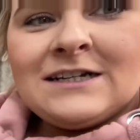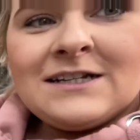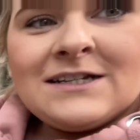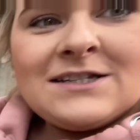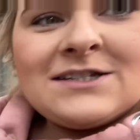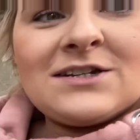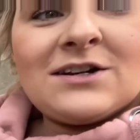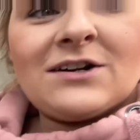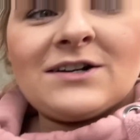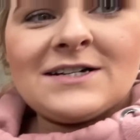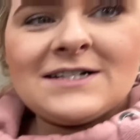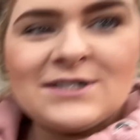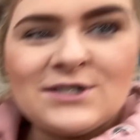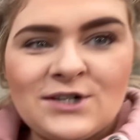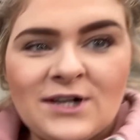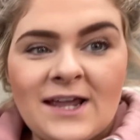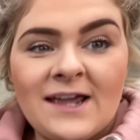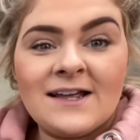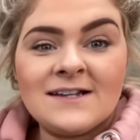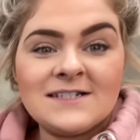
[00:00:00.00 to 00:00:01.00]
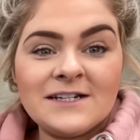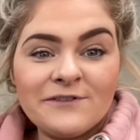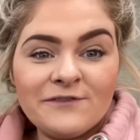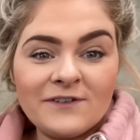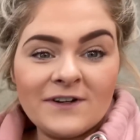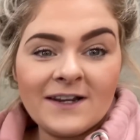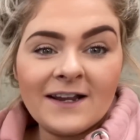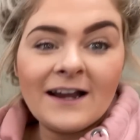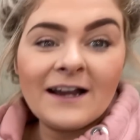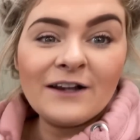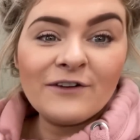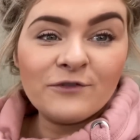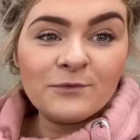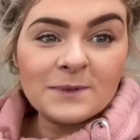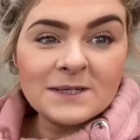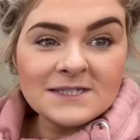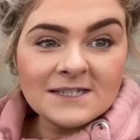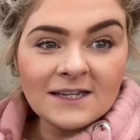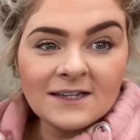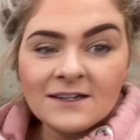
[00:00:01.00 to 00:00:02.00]
starting to get a different kind of
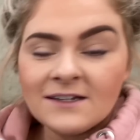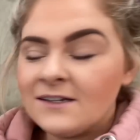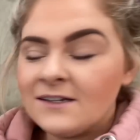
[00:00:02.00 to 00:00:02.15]
busy.